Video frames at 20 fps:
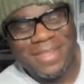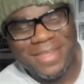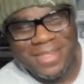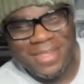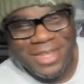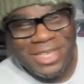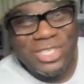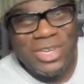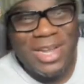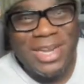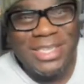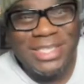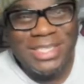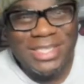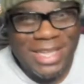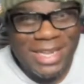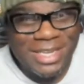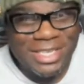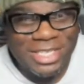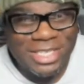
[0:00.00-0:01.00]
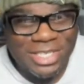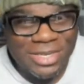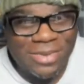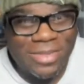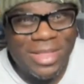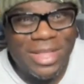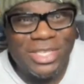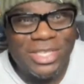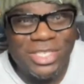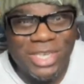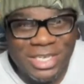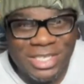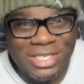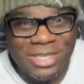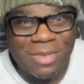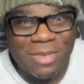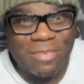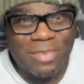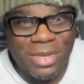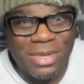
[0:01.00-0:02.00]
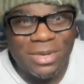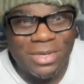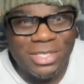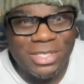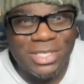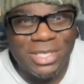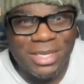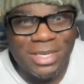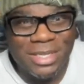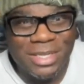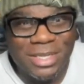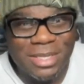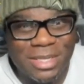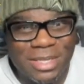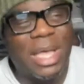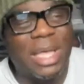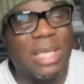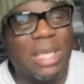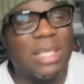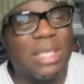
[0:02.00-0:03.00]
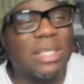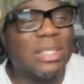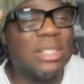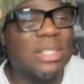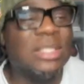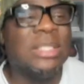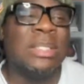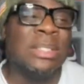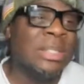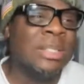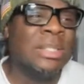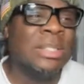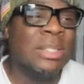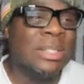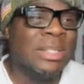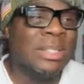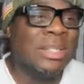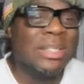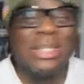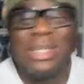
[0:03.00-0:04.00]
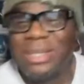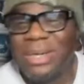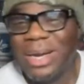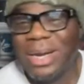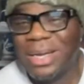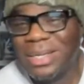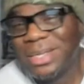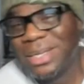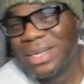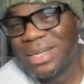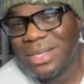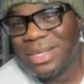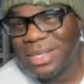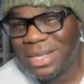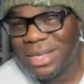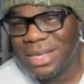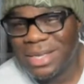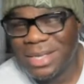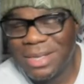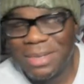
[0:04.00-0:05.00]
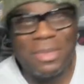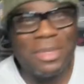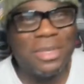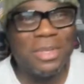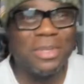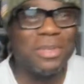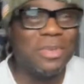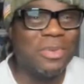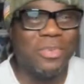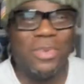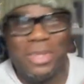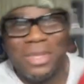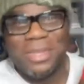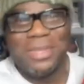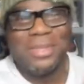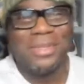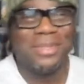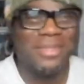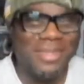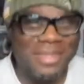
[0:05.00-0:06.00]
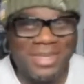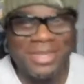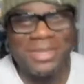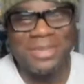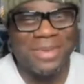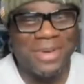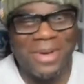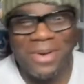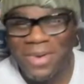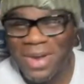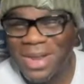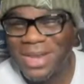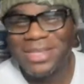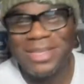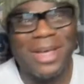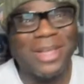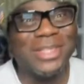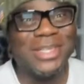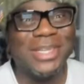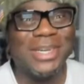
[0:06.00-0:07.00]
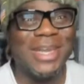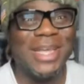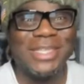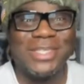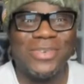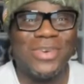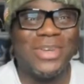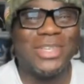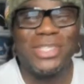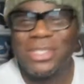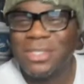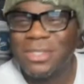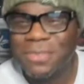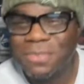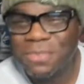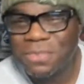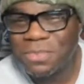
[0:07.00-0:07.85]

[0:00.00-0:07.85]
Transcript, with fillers: You try to sell a shoe and the judges don't pick your shit, you like, "All right, uh, yeah, I mean, you, all right, on to the next question."